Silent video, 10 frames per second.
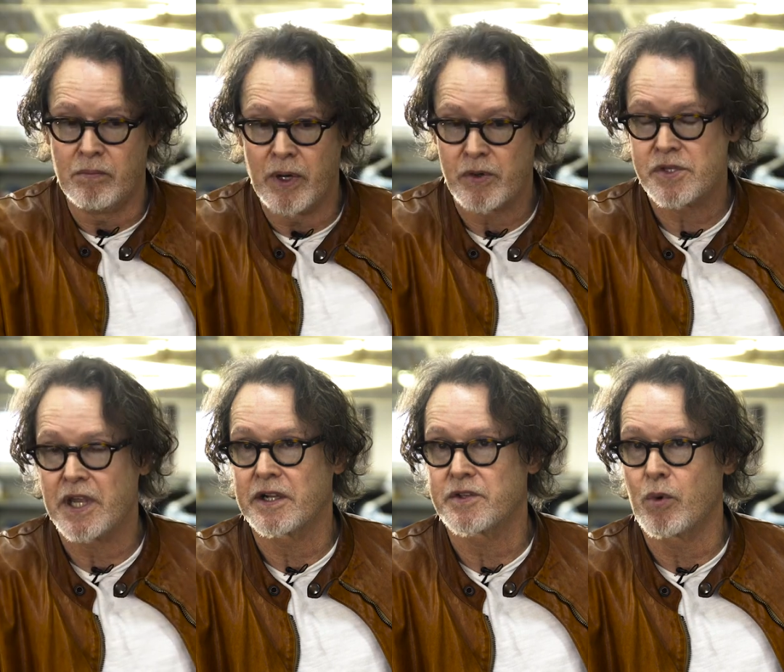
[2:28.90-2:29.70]

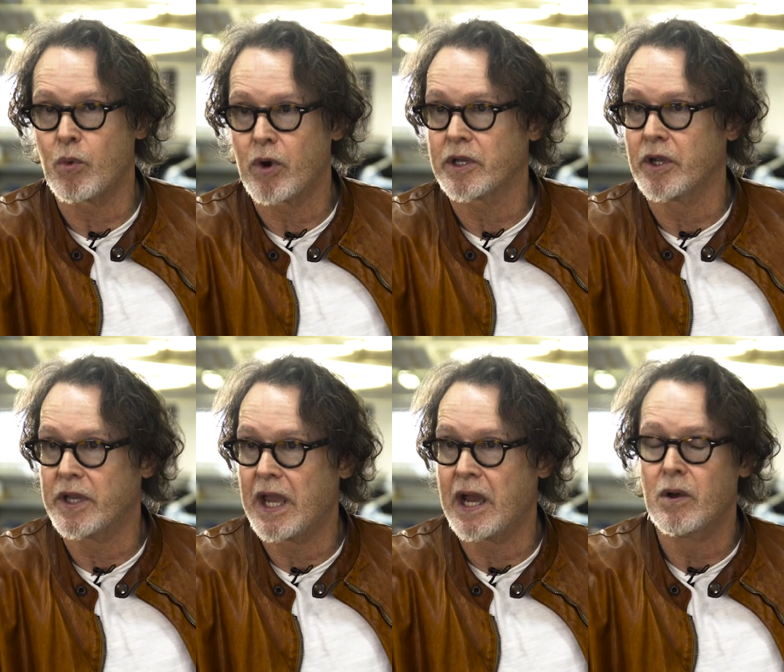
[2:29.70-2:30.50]
motorcycles we're working
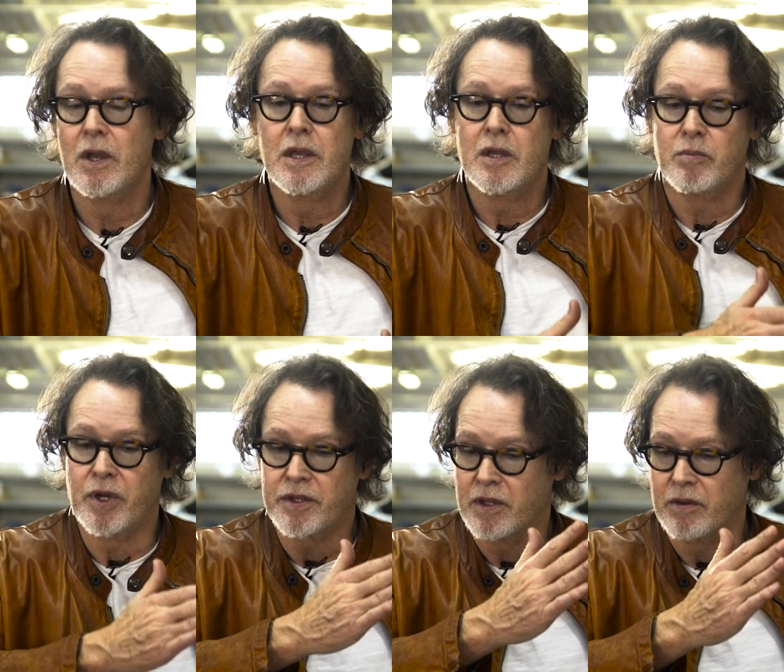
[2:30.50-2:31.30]
on now,
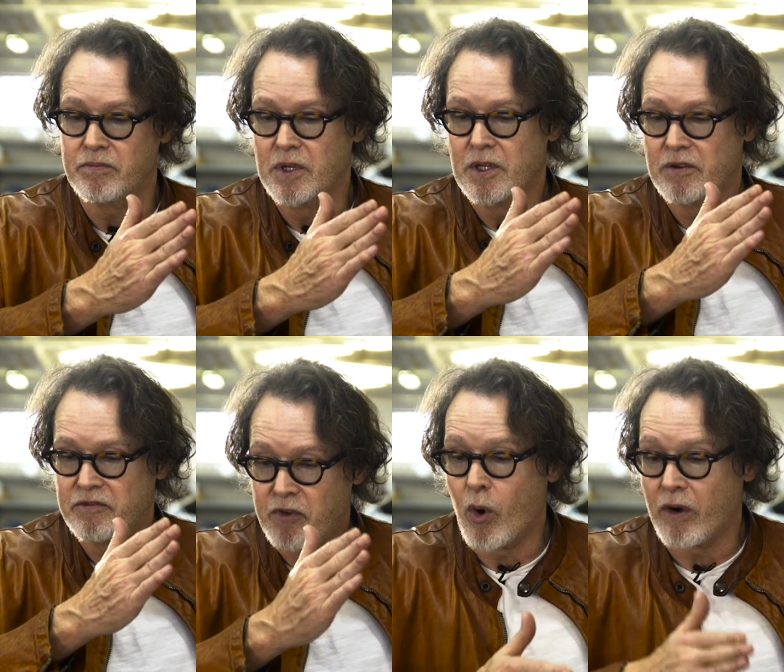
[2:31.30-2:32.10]
but the
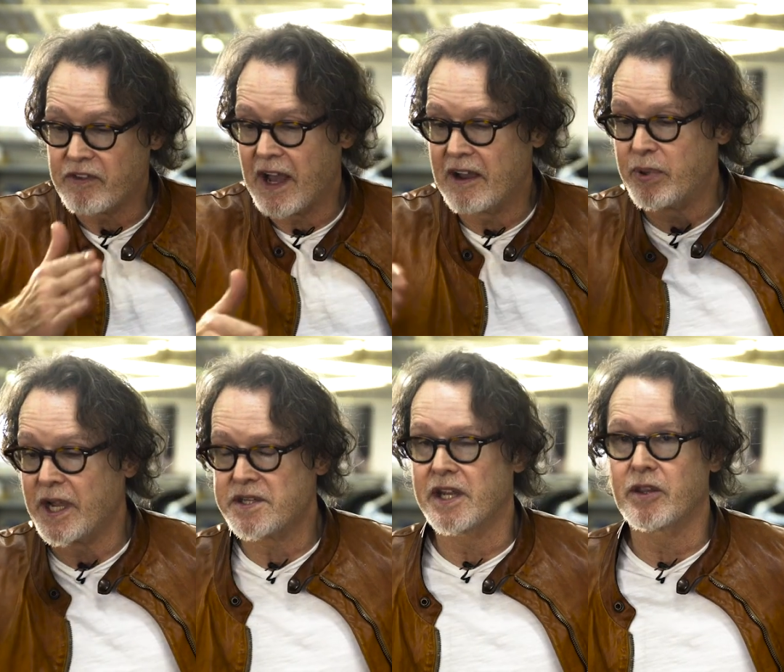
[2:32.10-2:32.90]
4 or 5
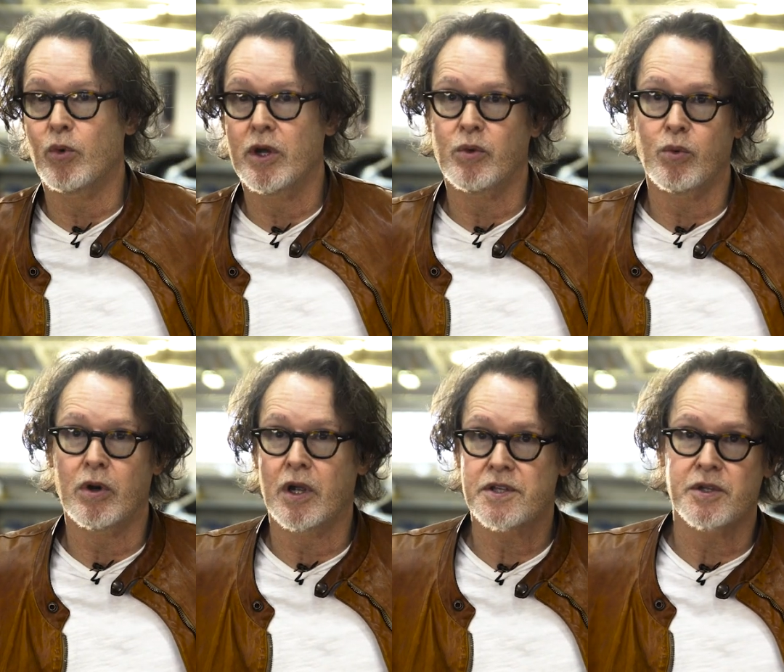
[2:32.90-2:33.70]
bikes down the road that
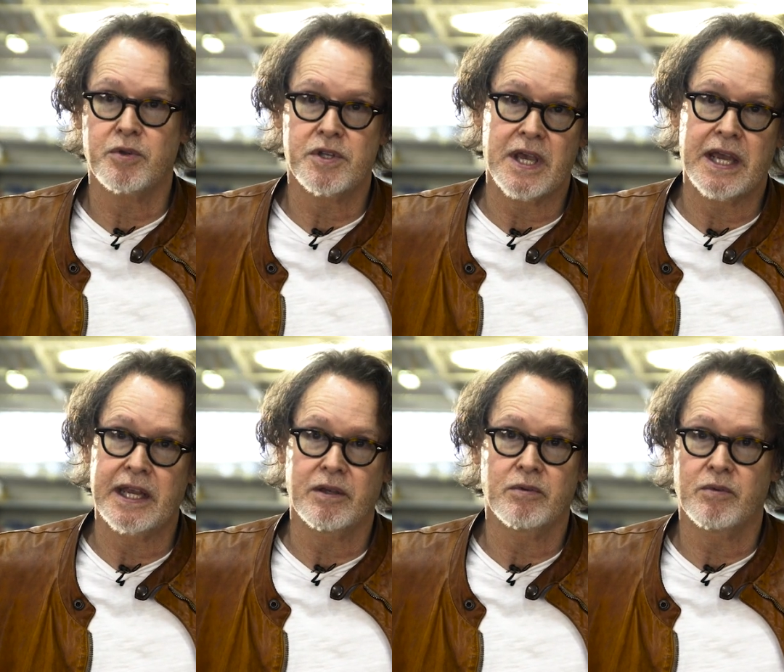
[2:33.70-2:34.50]
we're also
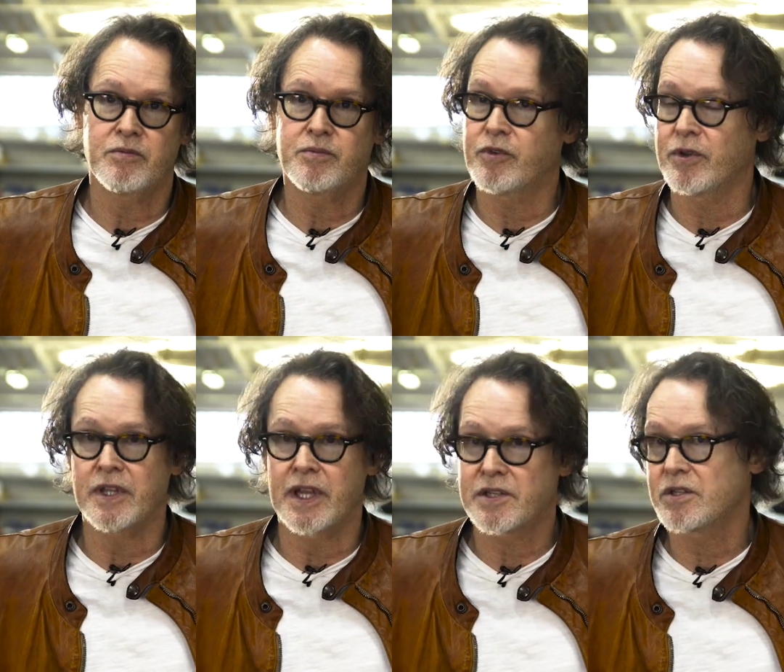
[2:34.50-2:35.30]
designing for the
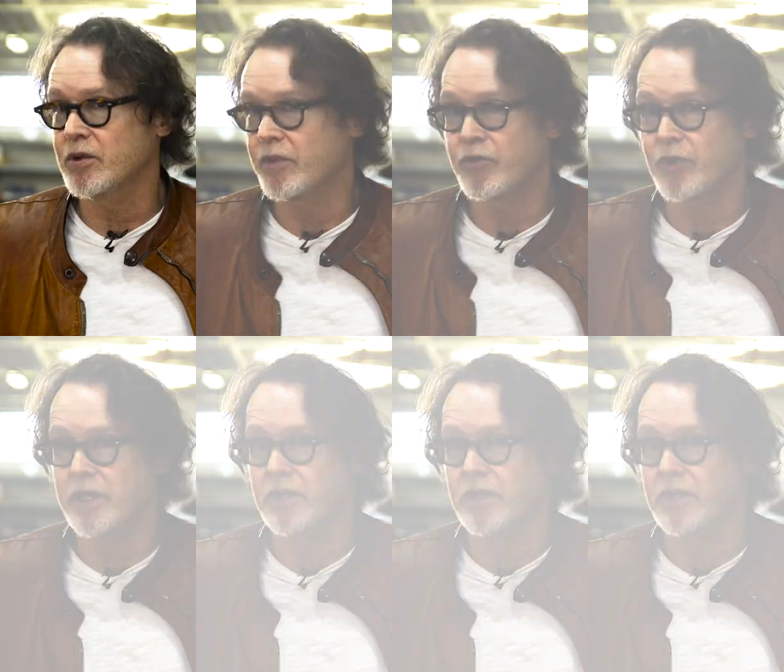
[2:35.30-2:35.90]
next 2 to 3